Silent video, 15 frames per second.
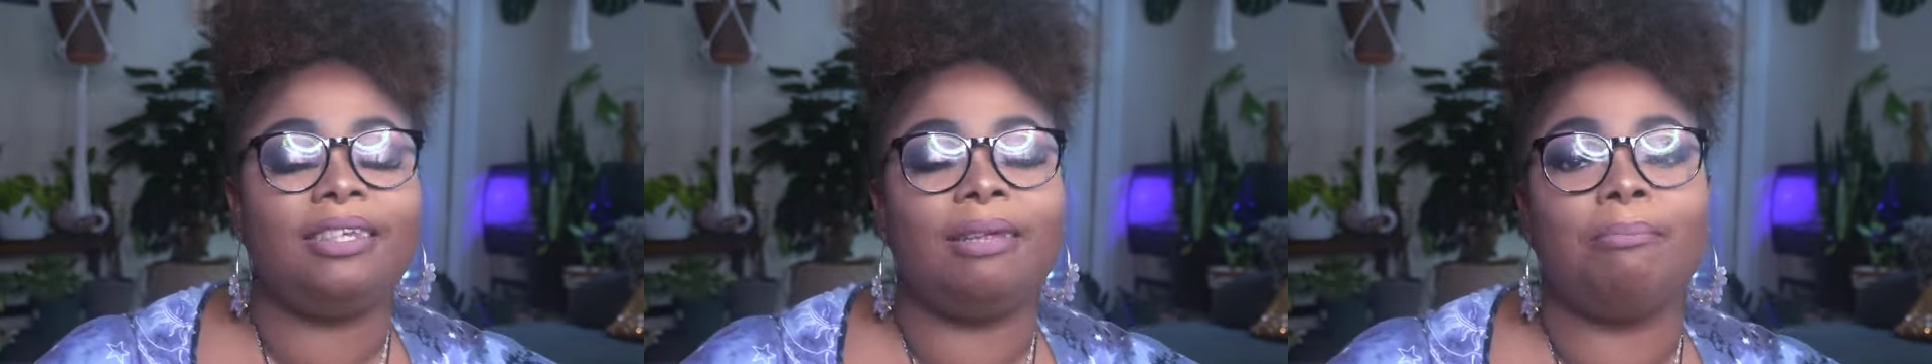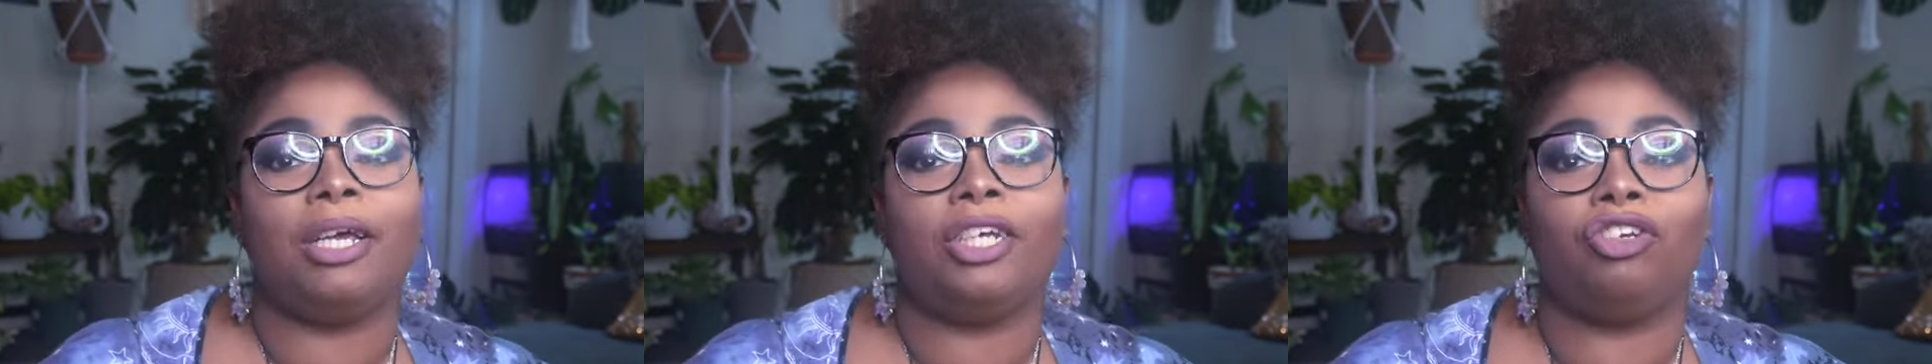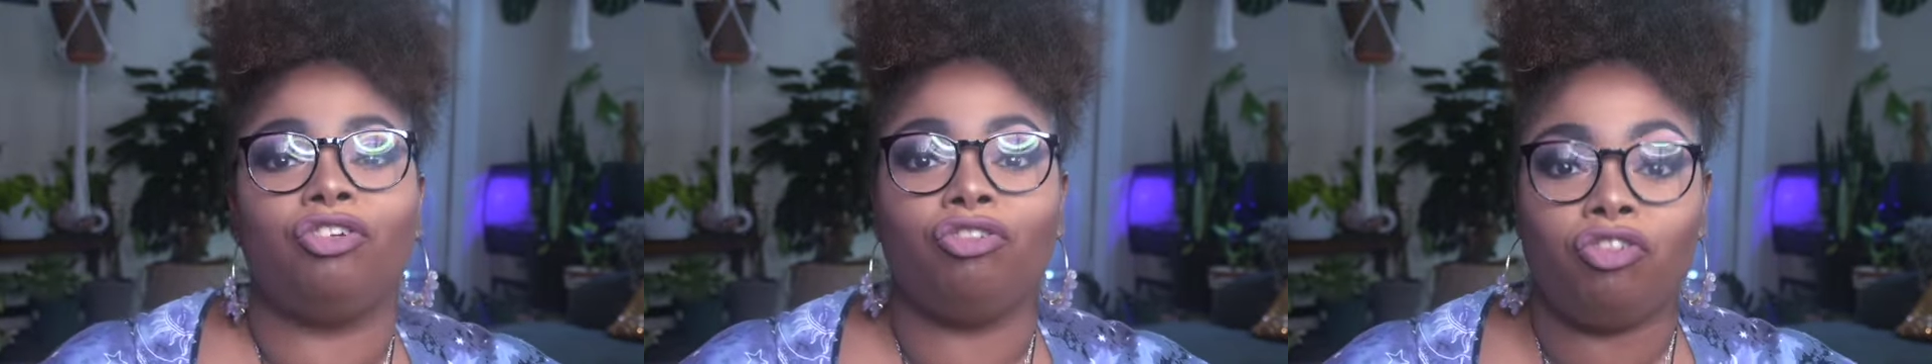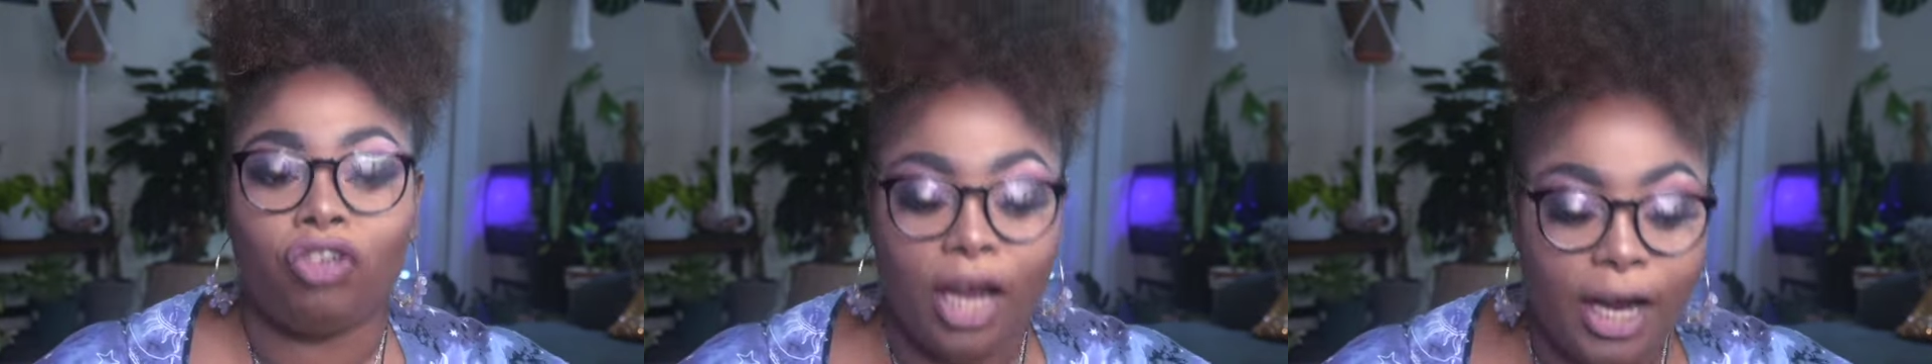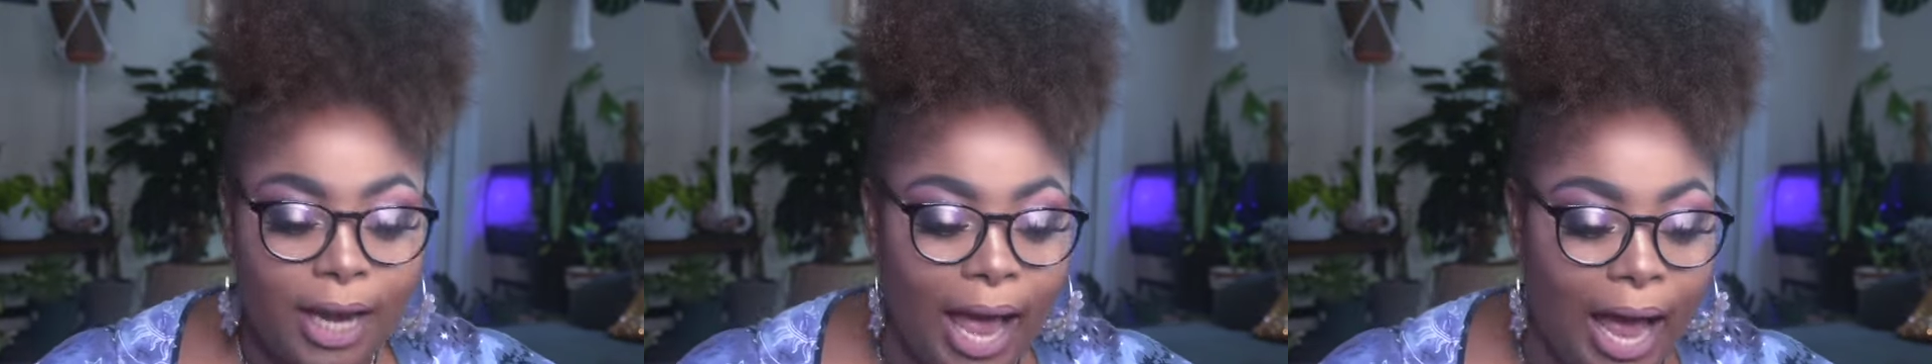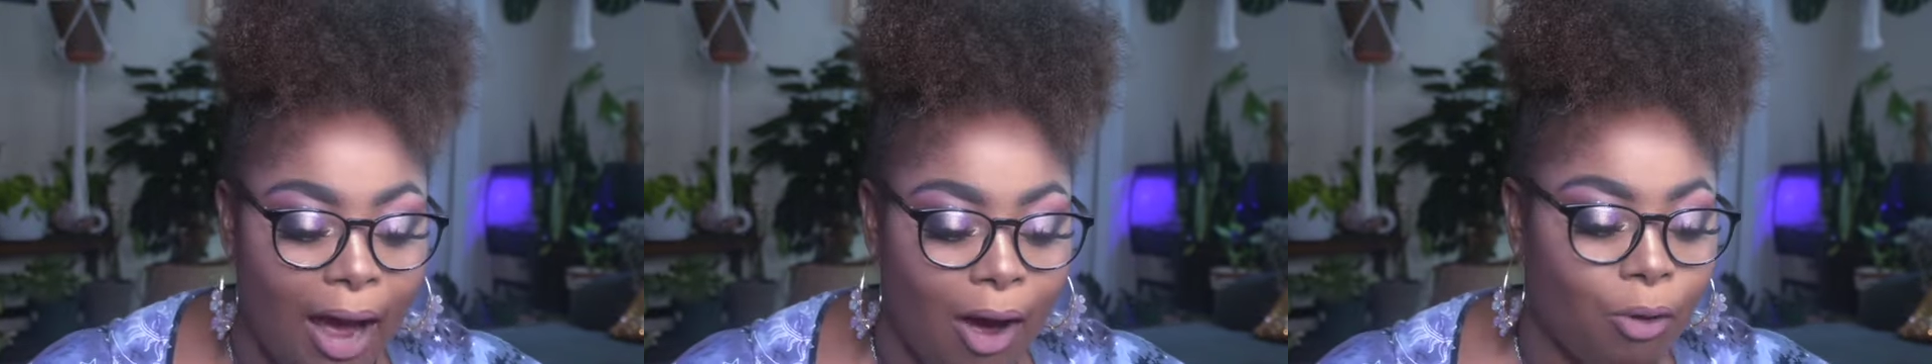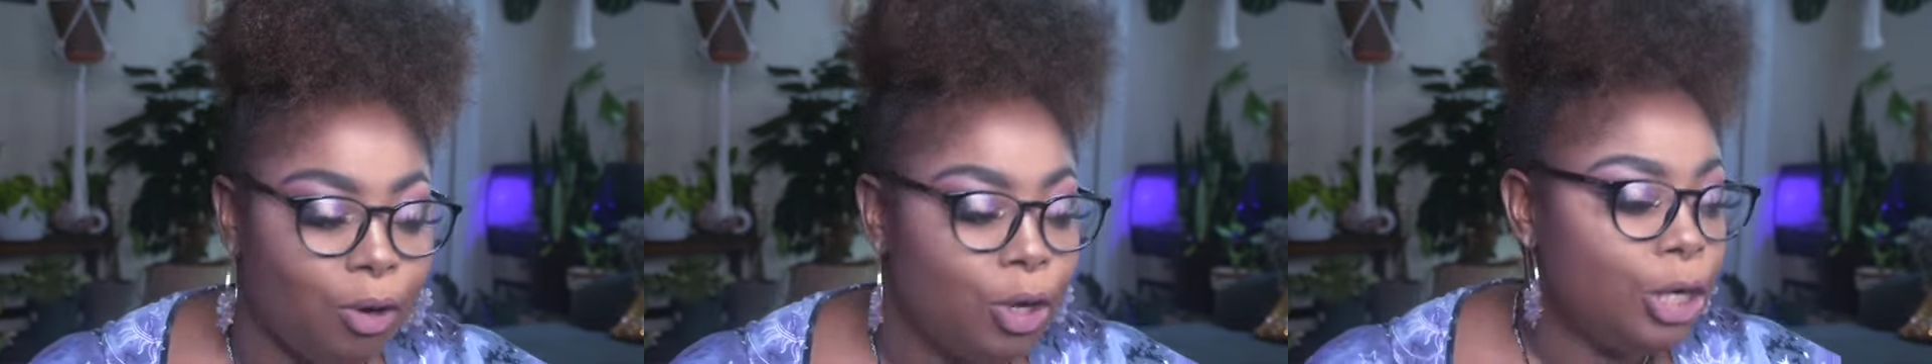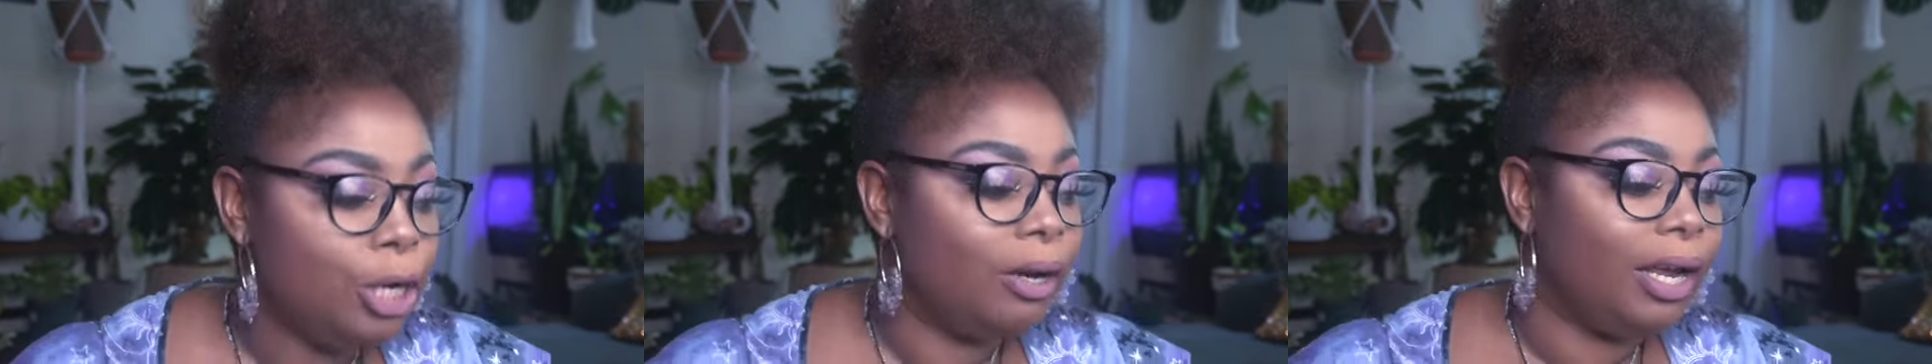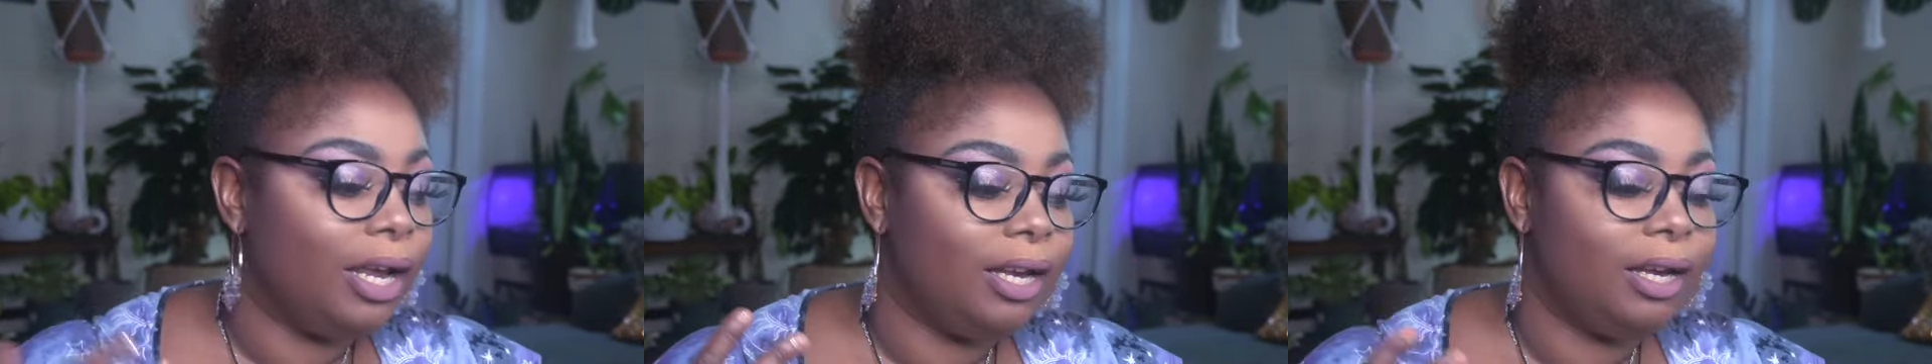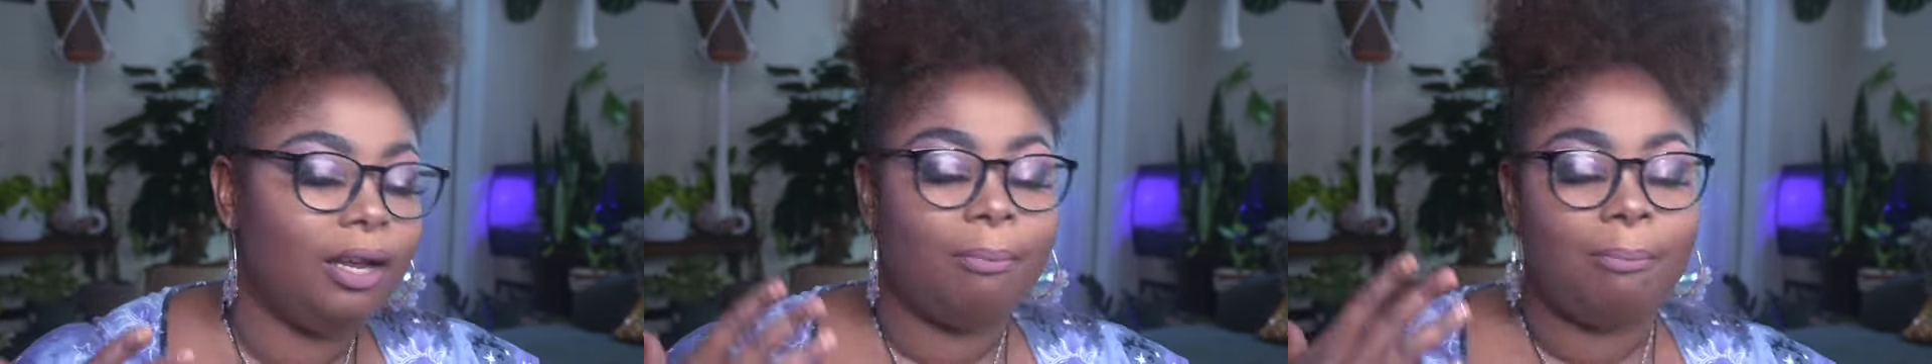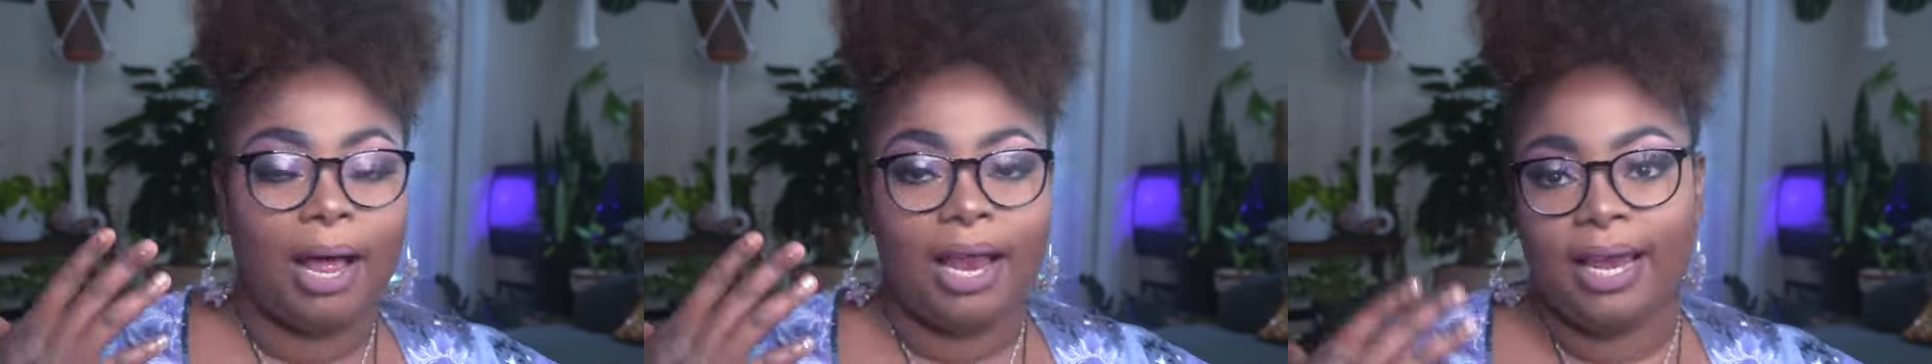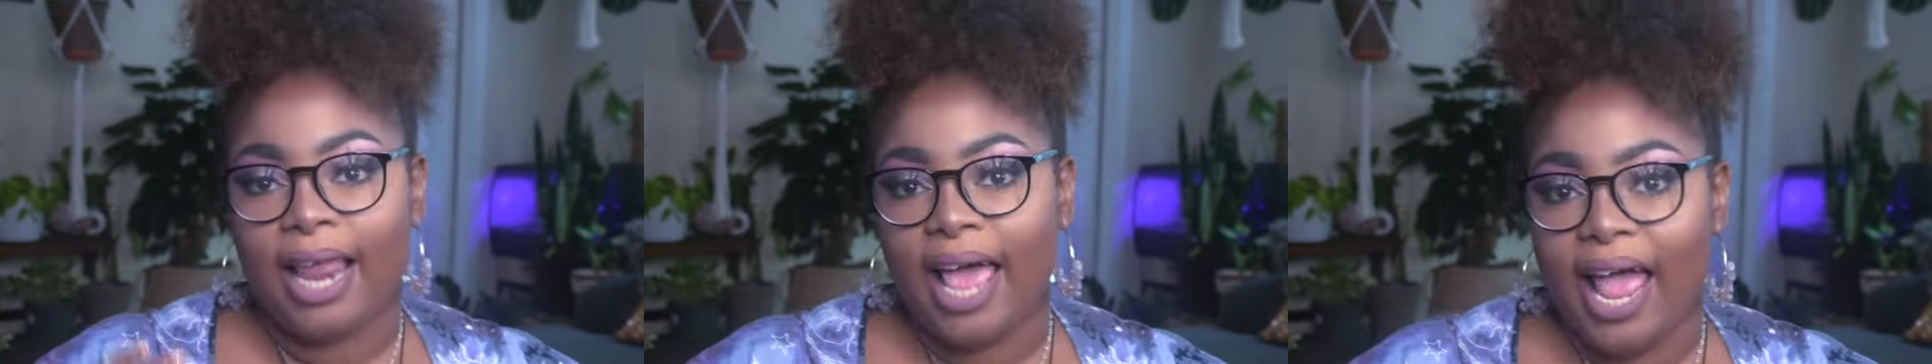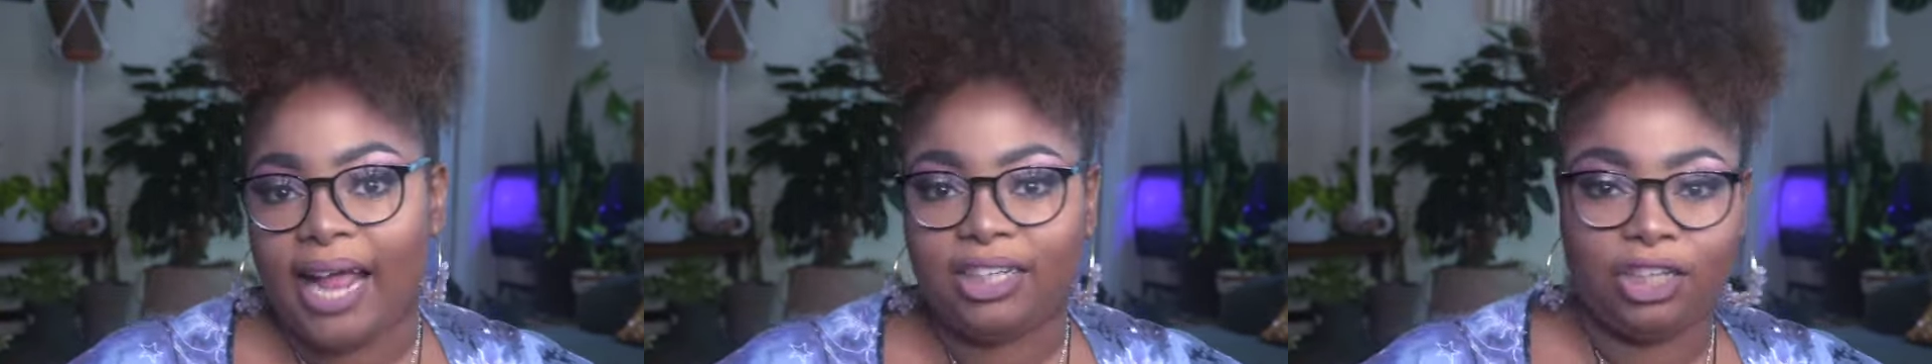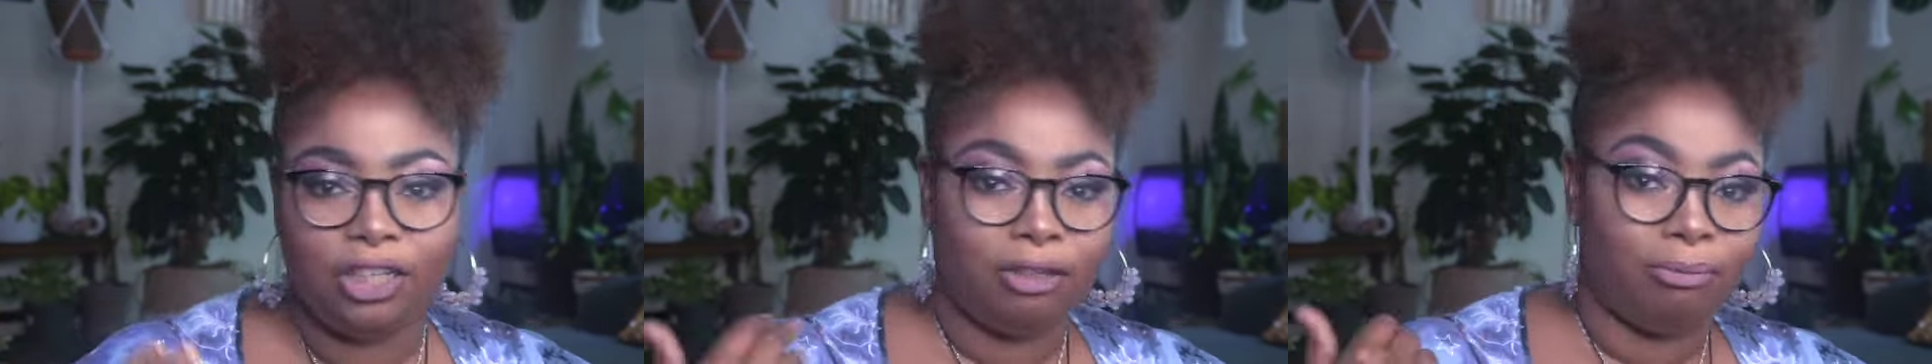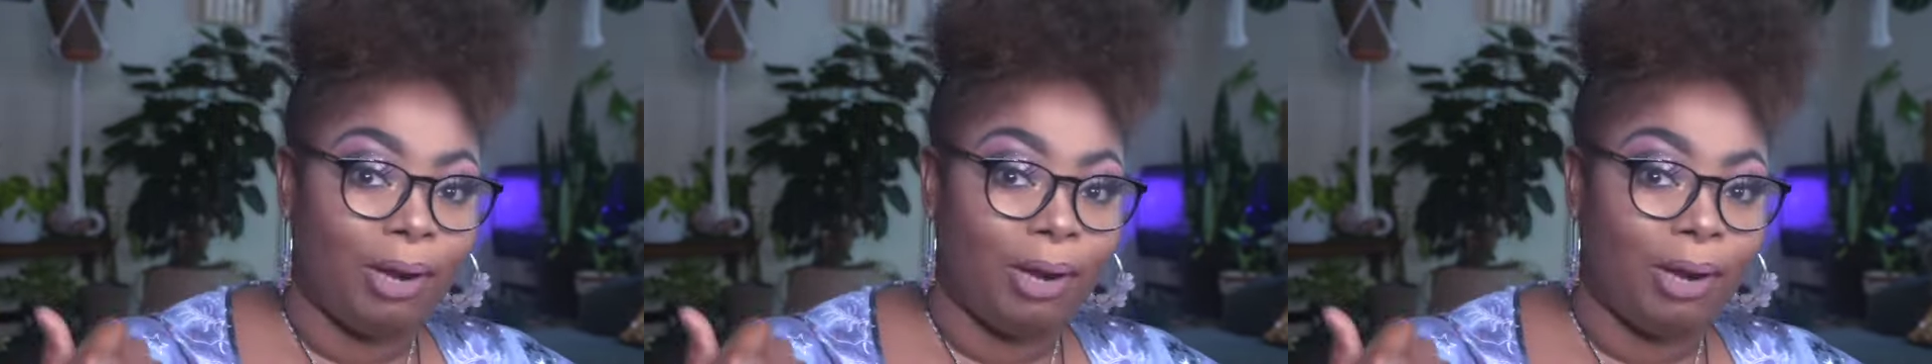and make sure you check out any of my lashes,